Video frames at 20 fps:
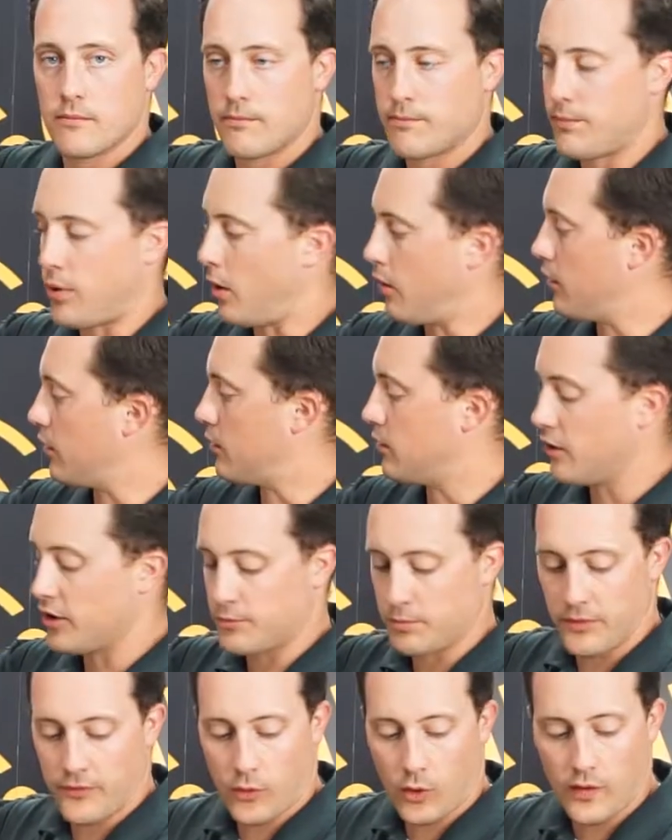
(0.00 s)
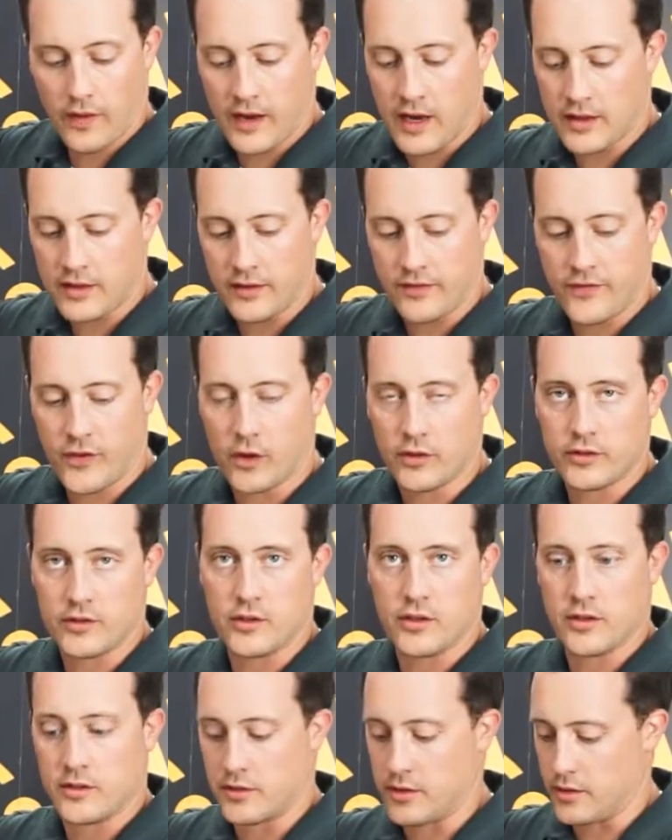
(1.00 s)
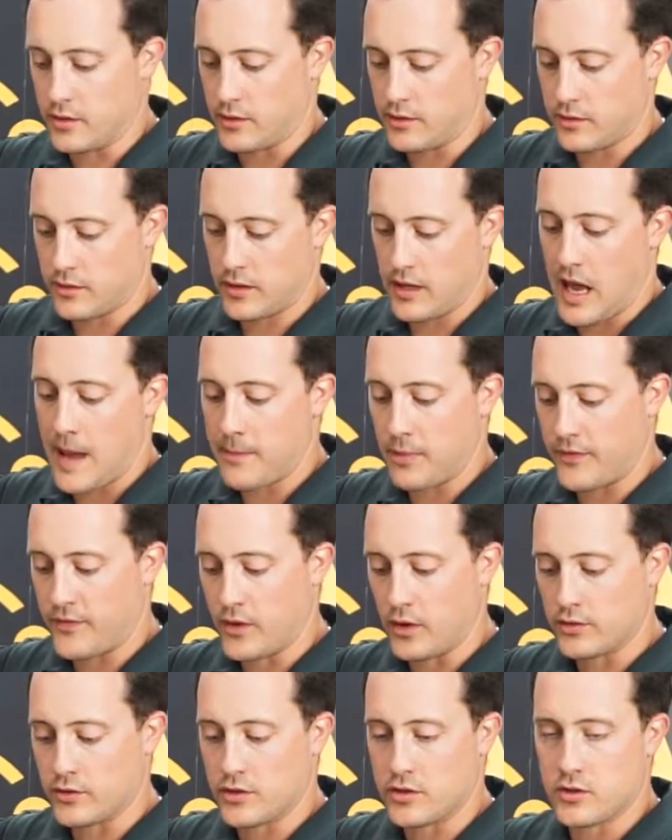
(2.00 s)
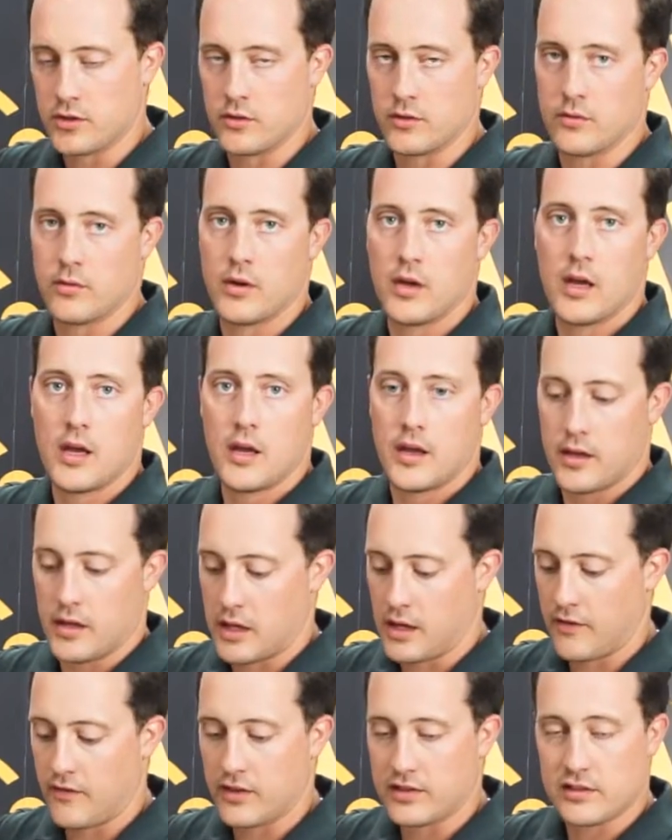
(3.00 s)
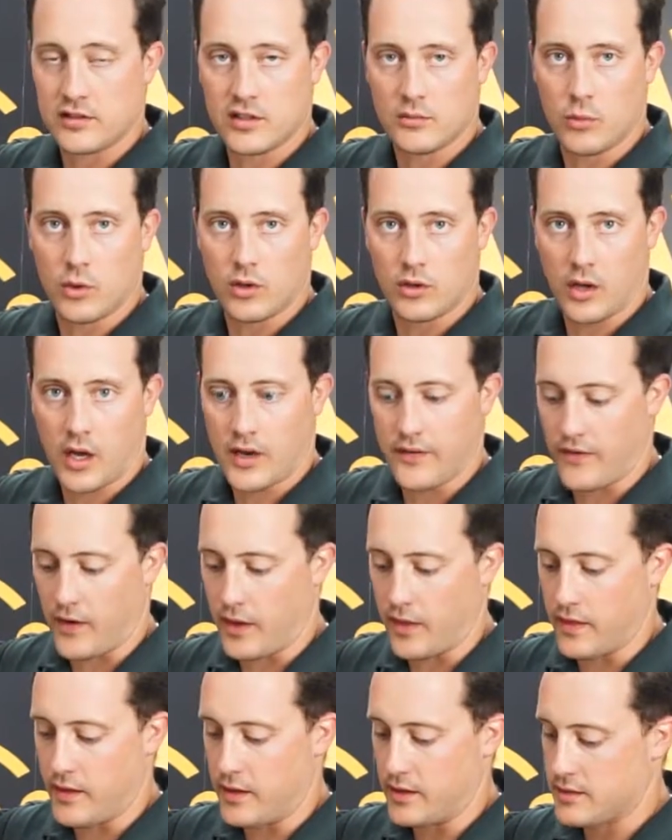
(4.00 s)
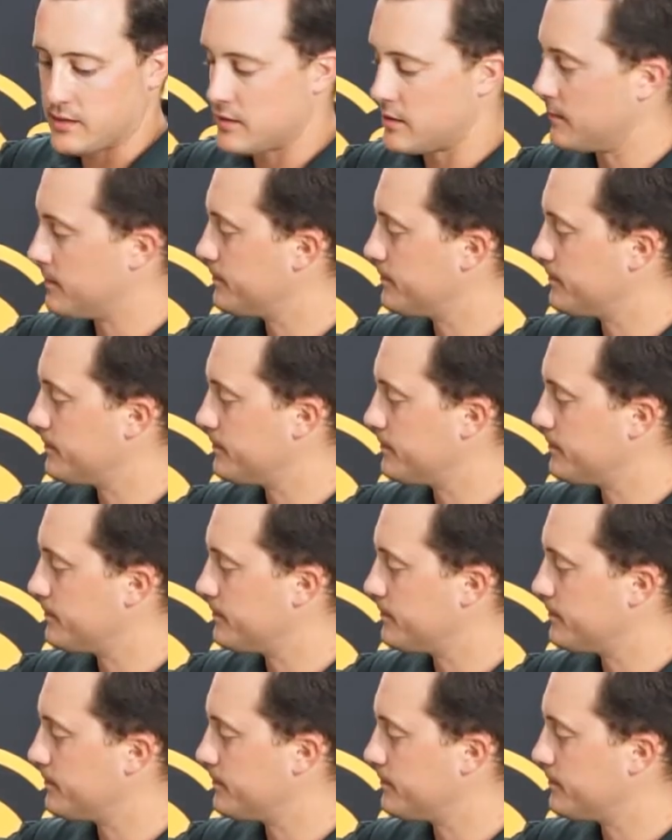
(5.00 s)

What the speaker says: particles before they hit the filter, to the HEPA filter, to give us a little more life on this.